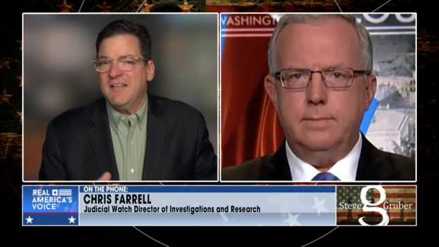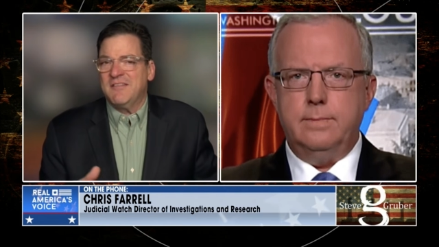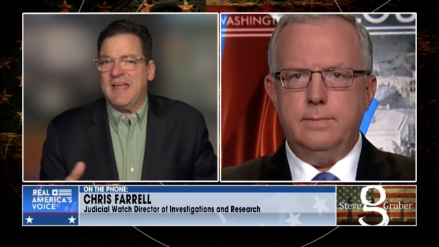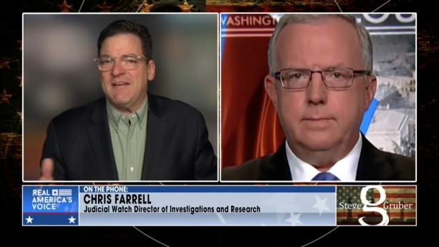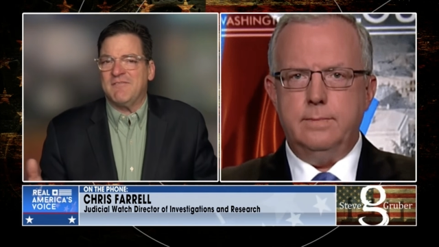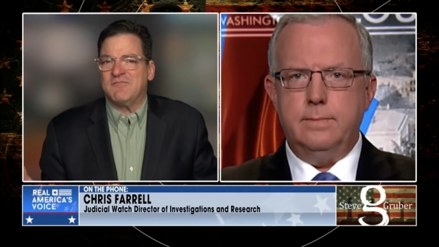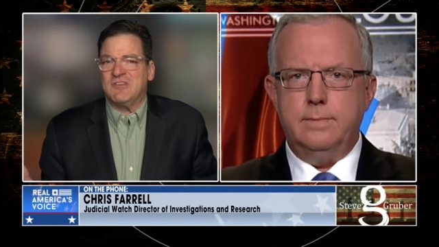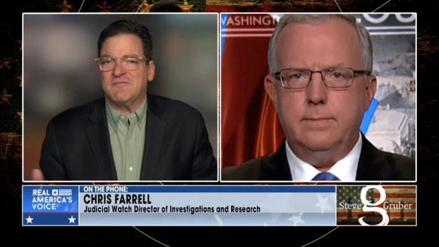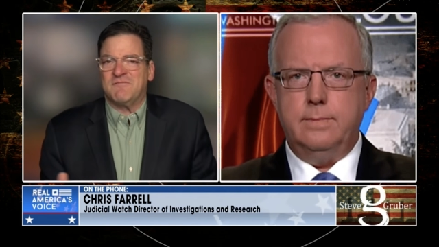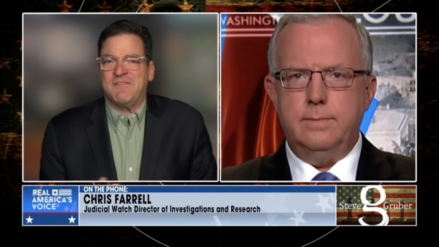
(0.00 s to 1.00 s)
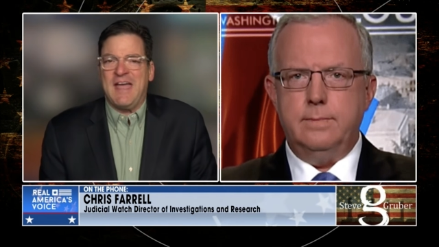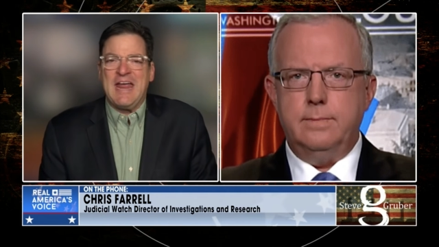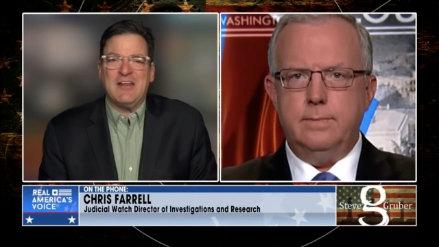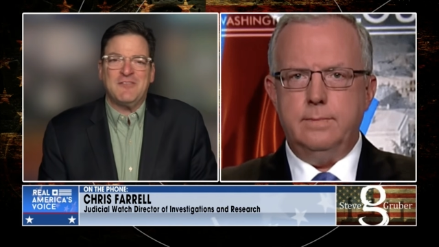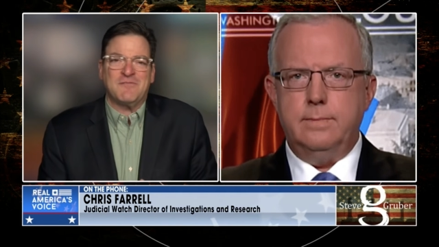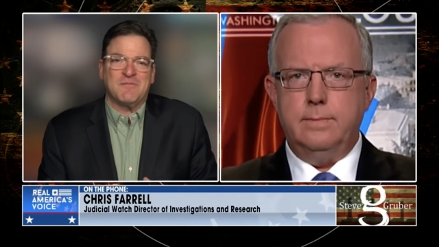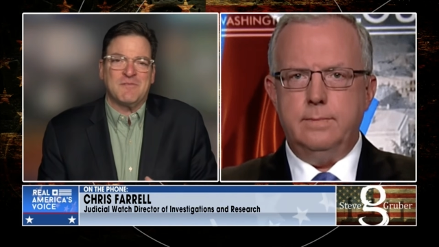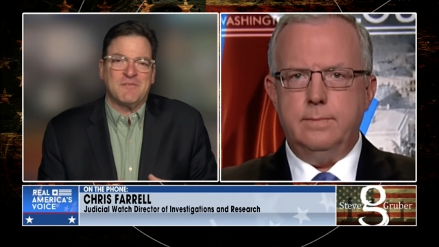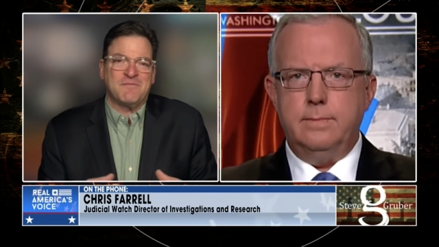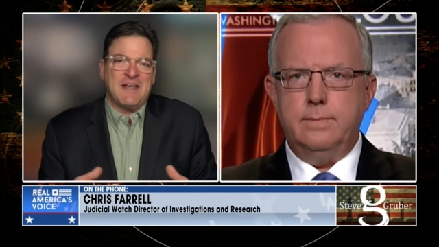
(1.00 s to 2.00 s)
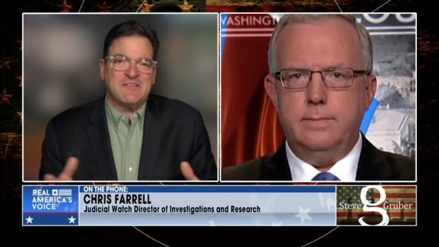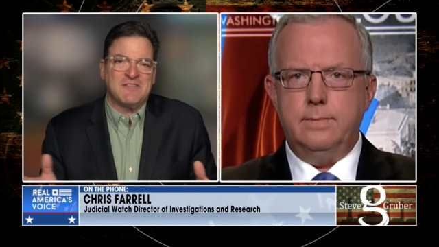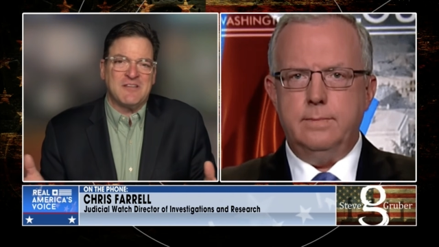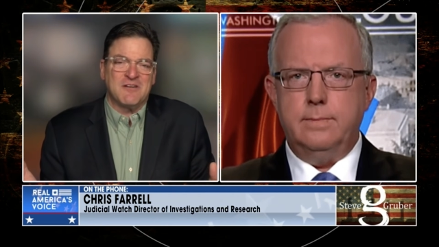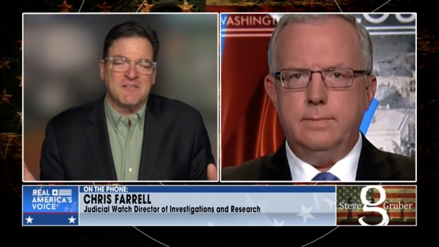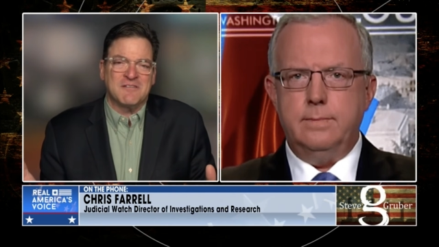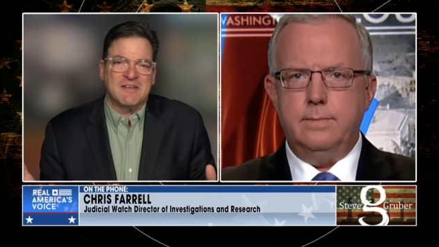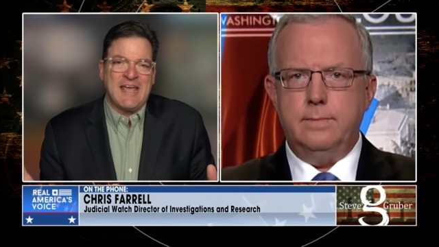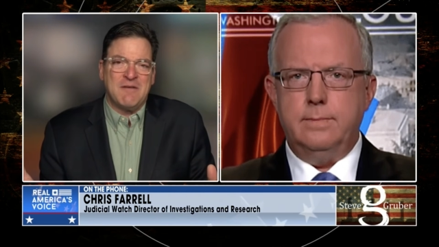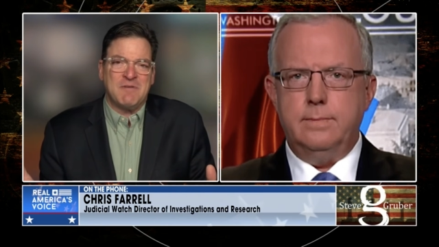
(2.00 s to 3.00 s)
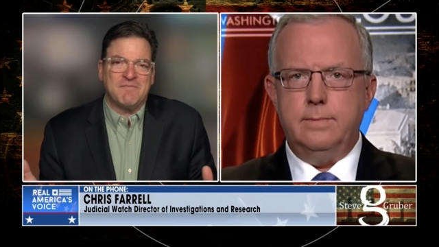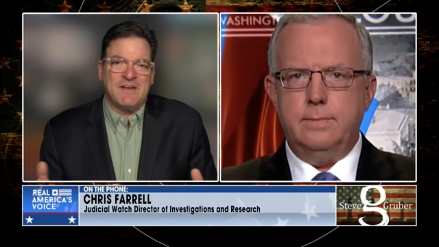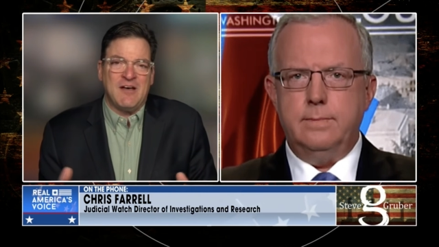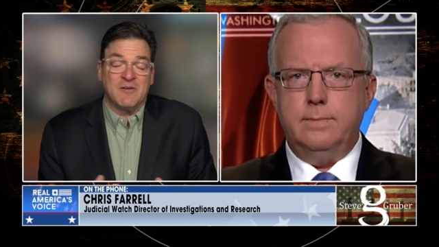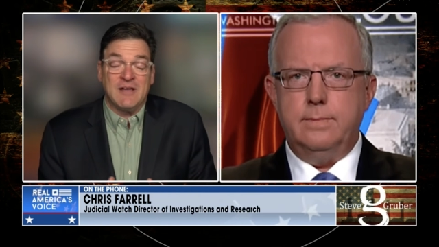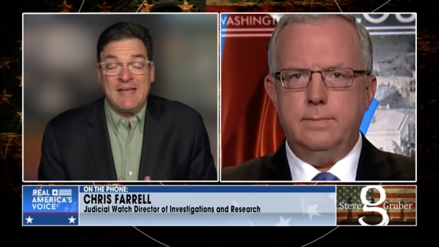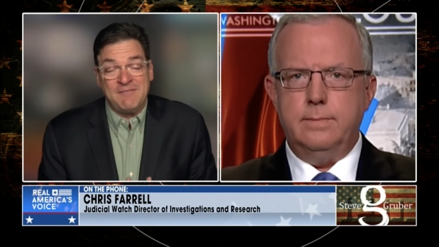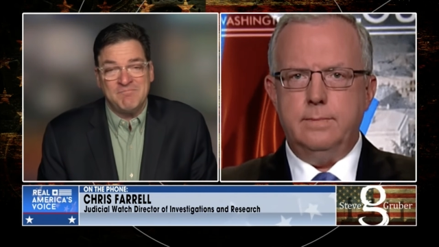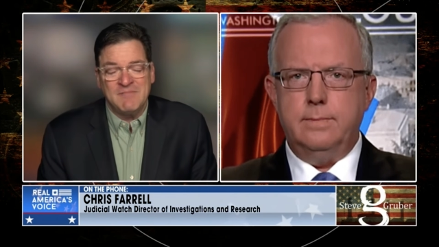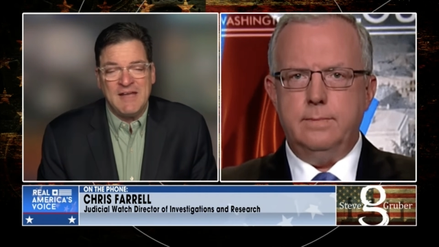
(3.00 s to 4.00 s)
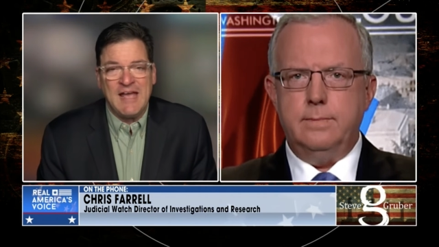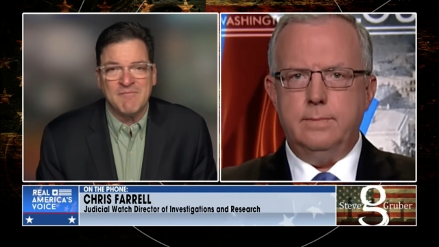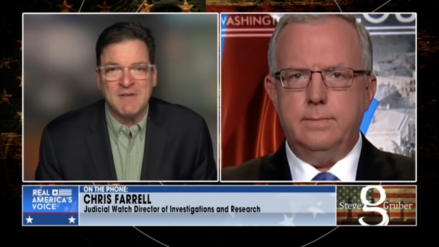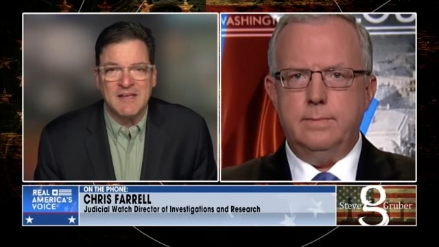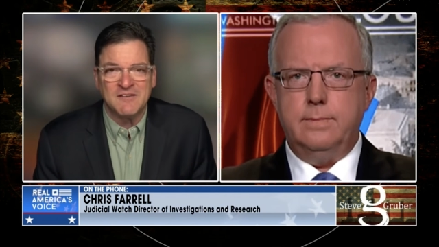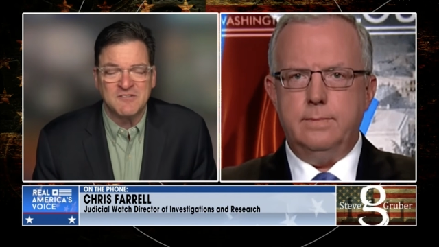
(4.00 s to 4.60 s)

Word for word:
Speaker 1: They have just vanished from the face of the earth. Can't be found. I have my